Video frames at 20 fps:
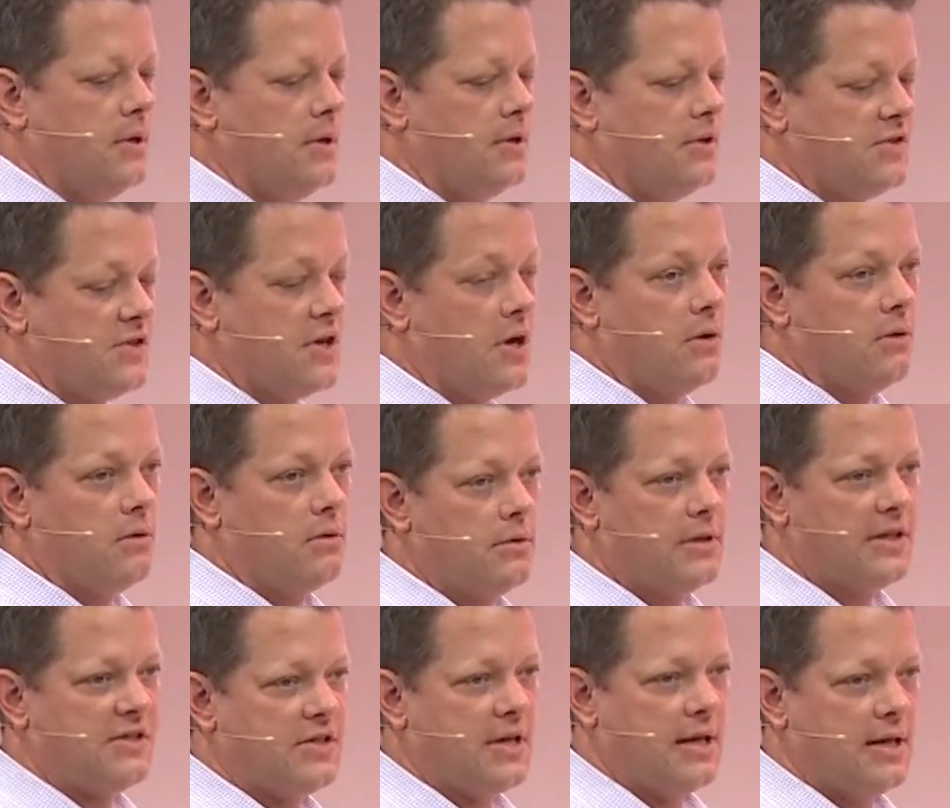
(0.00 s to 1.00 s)
So
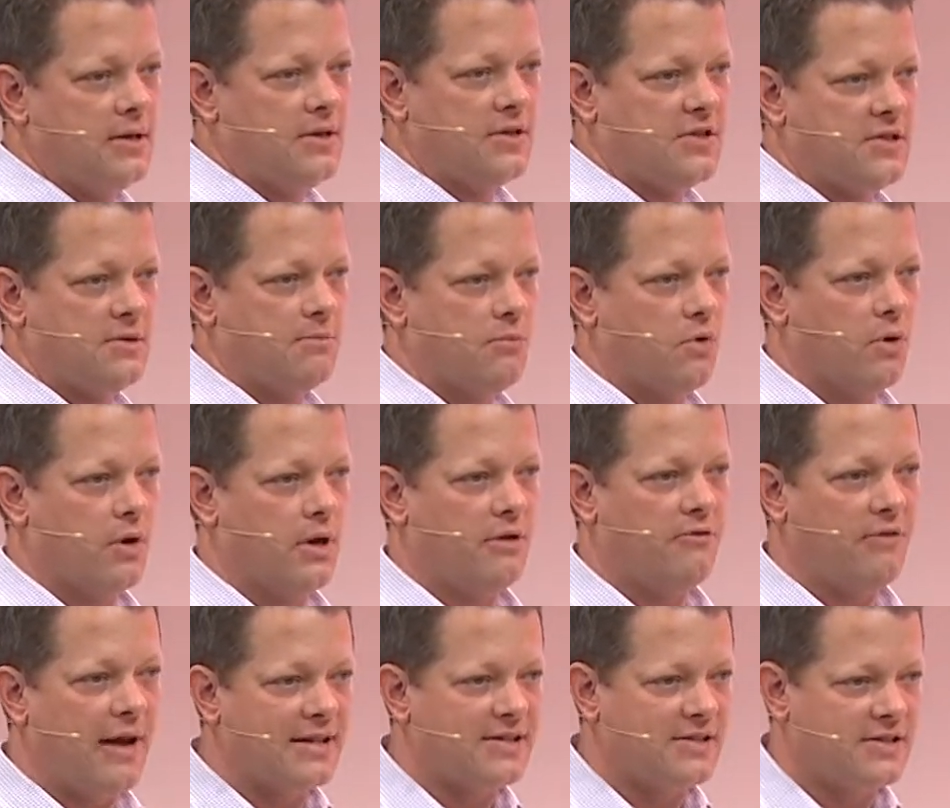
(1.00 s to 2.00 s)
let's get into some more
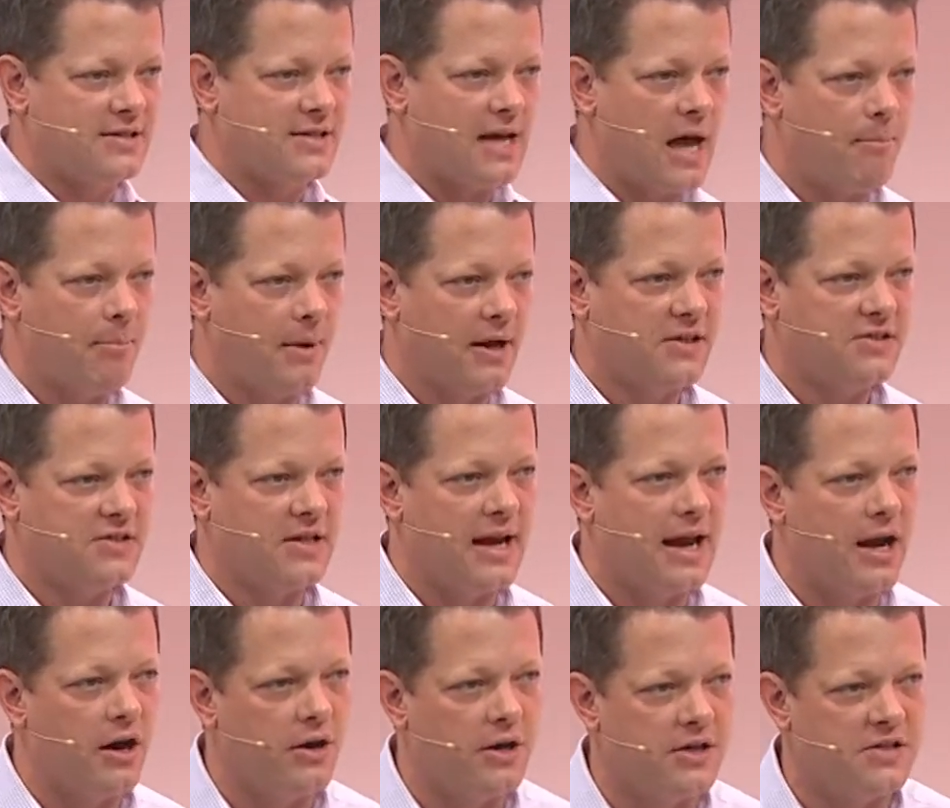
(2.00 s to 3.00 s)
advanced topics and
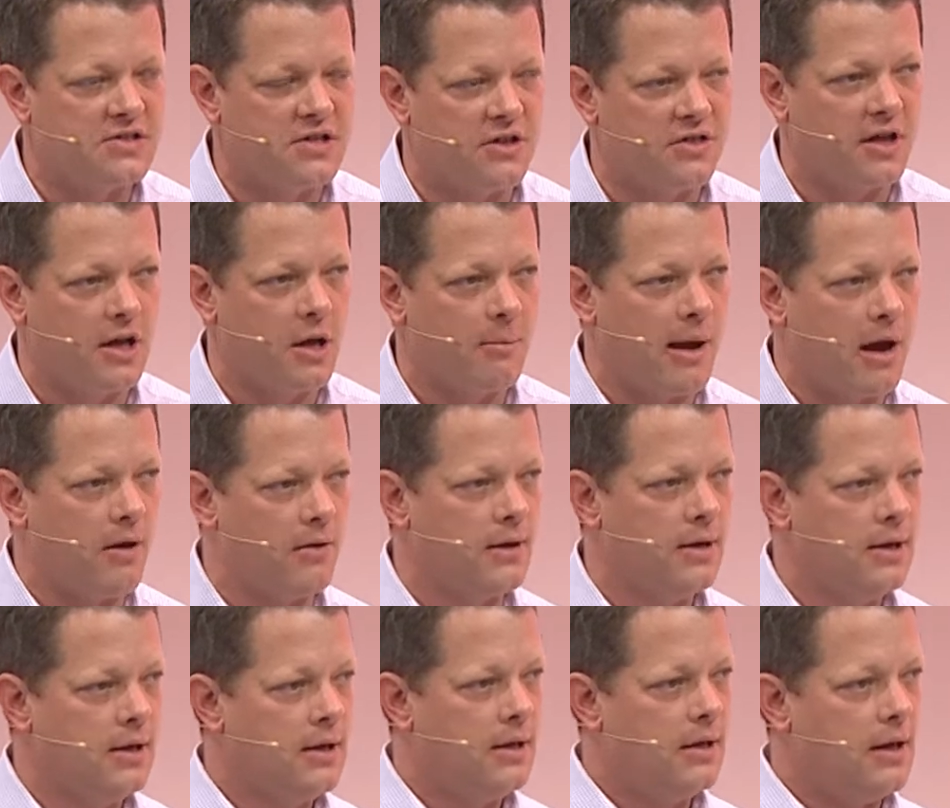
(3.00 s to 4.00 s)
areas to think about
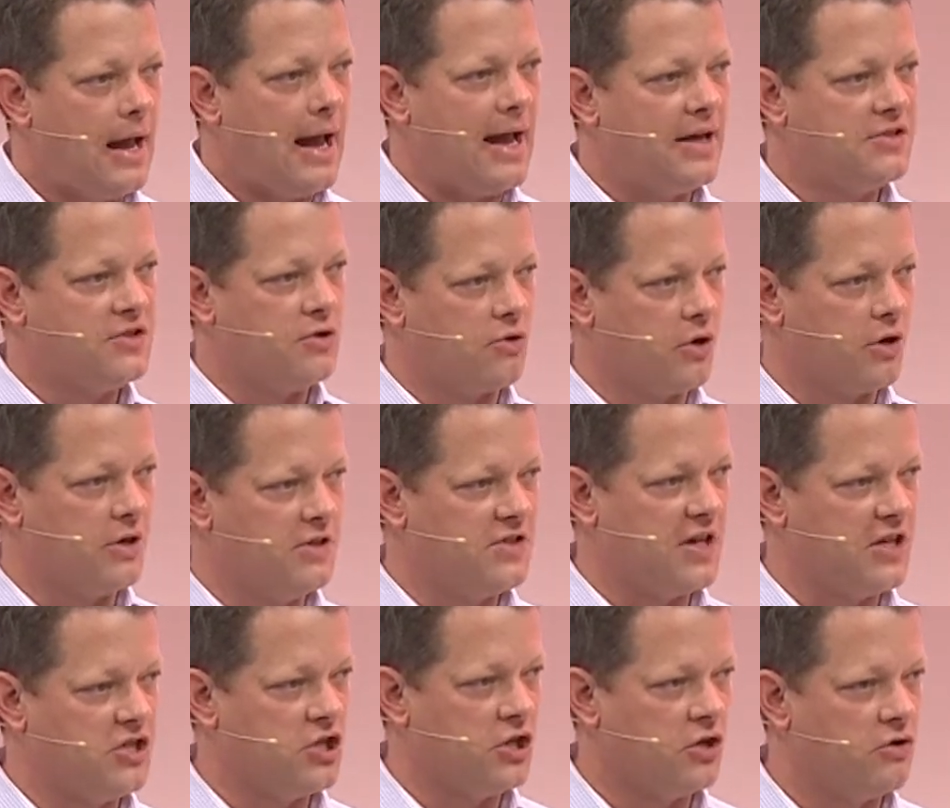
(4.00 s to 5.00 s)
as your
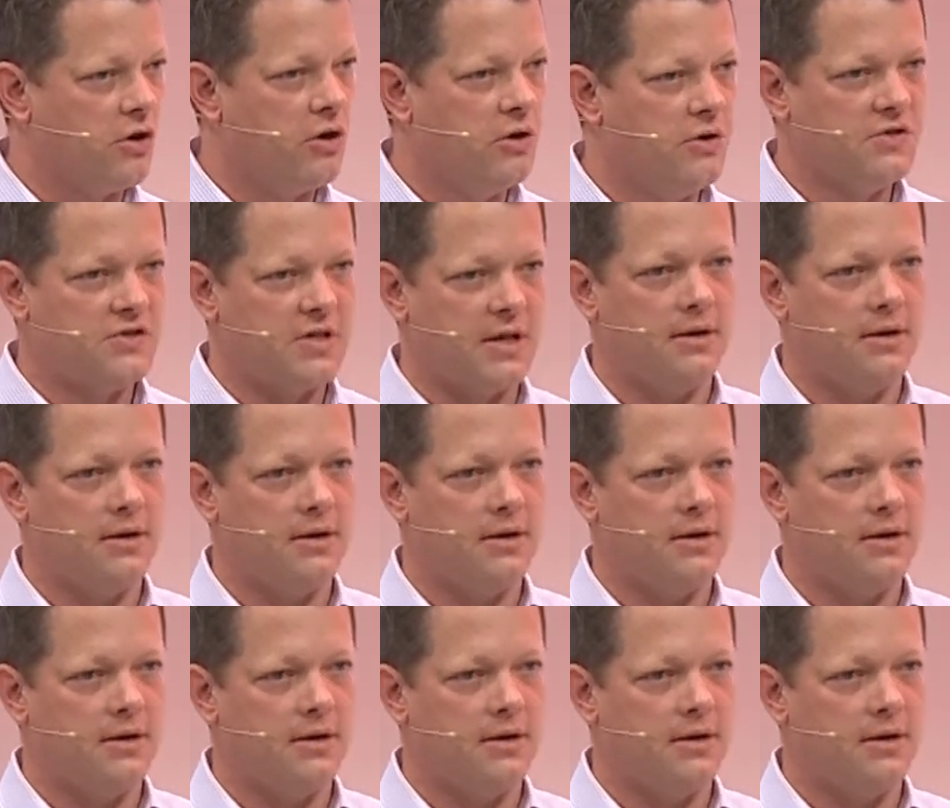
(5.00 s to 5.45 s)
organization grows.